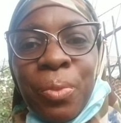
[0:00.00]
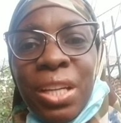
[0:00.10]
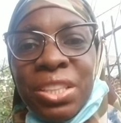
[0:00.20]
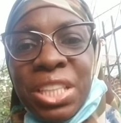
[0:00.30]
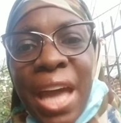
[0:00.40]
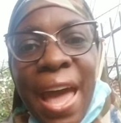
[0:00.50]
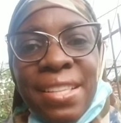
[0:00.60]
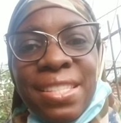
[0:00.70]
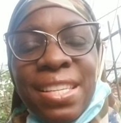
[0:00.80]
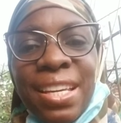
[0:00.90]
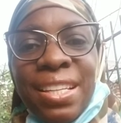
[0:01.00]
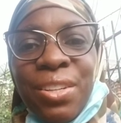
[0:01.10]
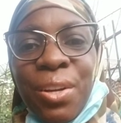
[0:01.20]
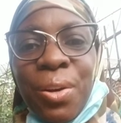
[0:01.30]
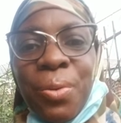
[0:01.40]
chats,
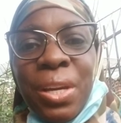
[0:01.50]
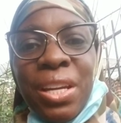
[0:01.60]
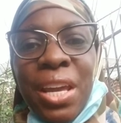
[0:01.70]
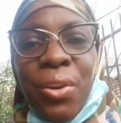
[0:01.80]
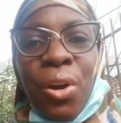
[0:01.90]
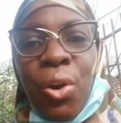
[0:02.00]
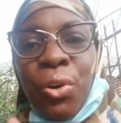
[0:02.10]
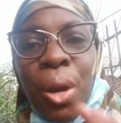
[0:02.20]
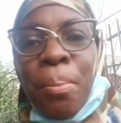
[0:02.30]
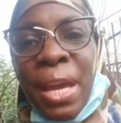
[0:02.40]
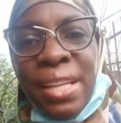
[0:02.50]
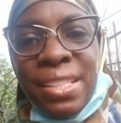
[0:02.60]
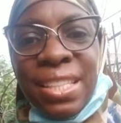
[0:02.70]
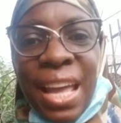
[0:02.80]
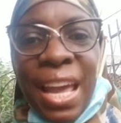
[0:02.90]
and on our main
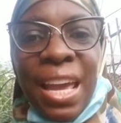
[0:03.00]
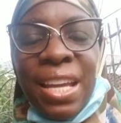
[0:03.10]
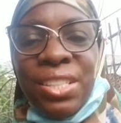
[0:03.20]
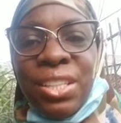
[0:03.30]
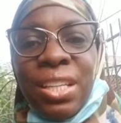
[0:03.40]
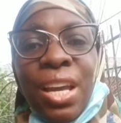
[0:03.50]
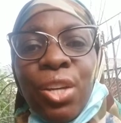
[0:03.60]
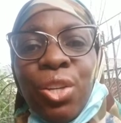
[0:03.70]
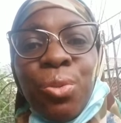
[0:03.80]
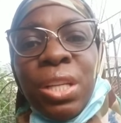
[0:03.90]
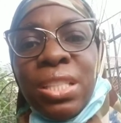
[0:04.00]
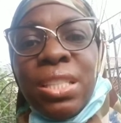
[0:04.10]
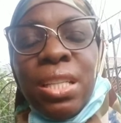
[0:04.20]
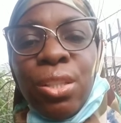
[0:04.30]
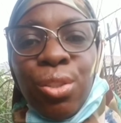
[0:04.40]
stage, and you
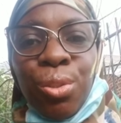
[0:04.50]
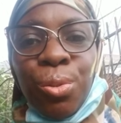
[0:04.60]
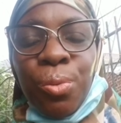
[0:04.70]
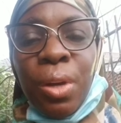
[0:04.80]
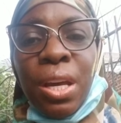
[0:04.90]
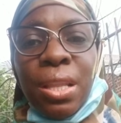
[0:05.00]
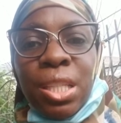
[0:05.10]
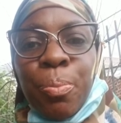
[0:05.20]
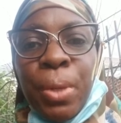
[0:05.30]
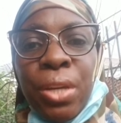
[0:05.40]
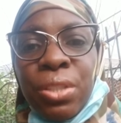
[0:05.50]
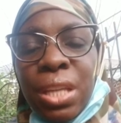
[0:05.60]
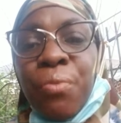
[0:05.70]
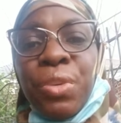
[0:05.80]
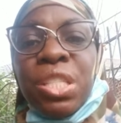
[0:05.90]
listening to the speakers
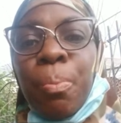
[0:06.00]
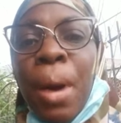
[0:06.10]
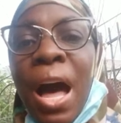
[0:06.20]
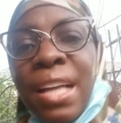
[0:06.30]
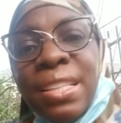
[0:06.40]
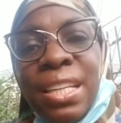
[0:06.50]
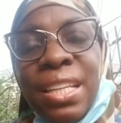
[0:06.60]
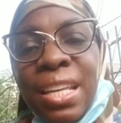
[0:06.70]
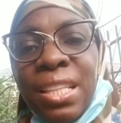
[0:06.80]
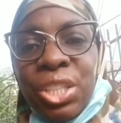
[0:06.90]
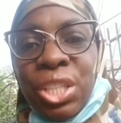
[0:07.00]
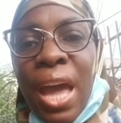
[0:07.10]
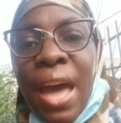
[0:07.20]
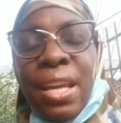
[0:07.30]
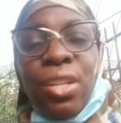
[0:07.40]
and responding in the
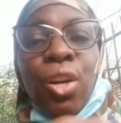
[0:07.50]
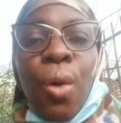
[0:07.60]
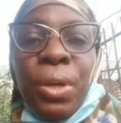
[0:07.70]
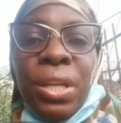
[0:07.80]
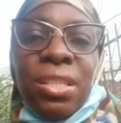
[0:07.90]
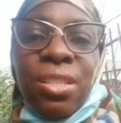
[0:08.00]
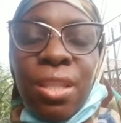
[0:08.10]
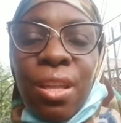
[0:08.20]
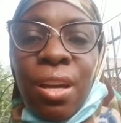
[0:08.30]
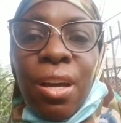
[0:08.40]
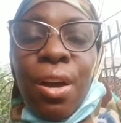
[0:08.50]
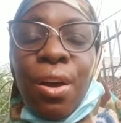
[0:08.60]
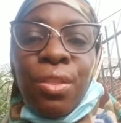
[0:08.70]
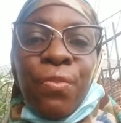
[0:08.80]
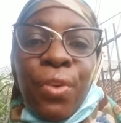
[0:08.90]
chat, and going into the
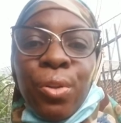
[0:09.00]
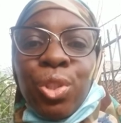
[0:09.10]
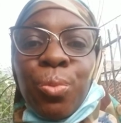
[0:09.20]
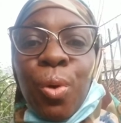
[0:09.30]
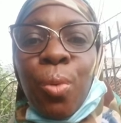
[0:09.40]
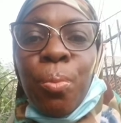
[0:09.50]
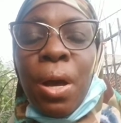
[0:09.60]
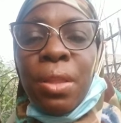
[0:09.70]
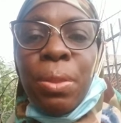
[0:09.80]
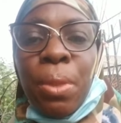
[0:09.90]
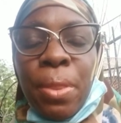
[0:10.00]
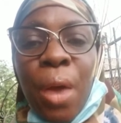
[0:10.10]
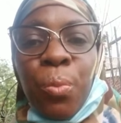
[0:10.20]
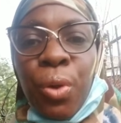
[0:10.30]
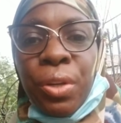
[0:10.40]
virtual
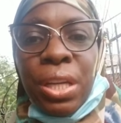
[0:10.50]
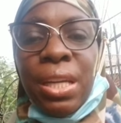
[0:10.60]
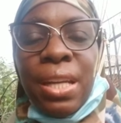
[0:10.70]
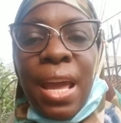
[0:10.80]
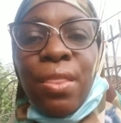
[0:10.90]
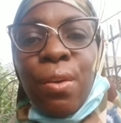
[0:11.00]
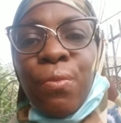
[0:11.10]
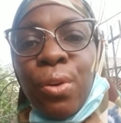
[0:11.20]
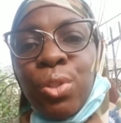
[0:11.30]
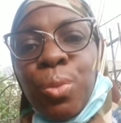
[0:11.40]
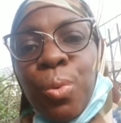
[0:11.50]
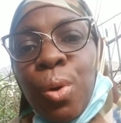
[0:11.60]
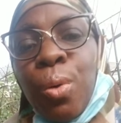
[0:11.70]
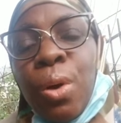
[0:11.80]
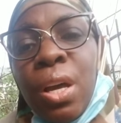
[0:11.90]
networking and the
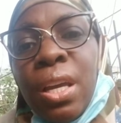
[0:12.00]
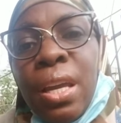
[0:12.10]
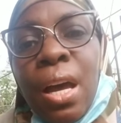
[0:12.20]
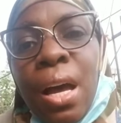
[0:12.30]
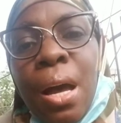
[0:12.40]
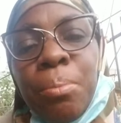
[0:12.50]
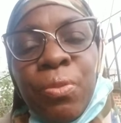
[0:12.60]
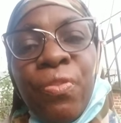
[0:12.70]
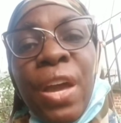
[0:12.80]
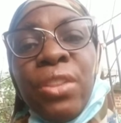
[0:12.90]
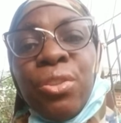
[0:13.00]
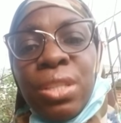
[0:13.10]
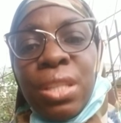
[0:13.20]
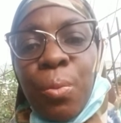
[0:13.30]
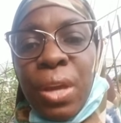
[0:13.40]
virtual
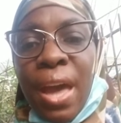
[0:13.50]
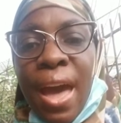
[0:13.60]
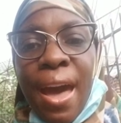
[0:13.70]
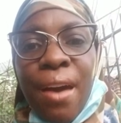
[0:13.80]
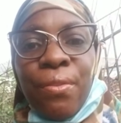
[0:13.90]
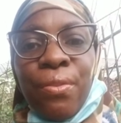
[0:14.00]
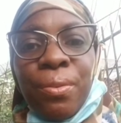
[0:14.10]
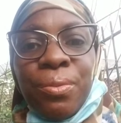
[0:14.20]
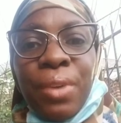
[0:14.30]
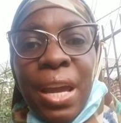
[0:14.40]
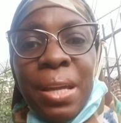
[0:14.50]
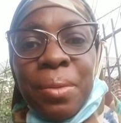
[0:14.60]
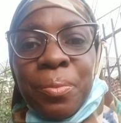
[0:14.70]
vendors that we have, right?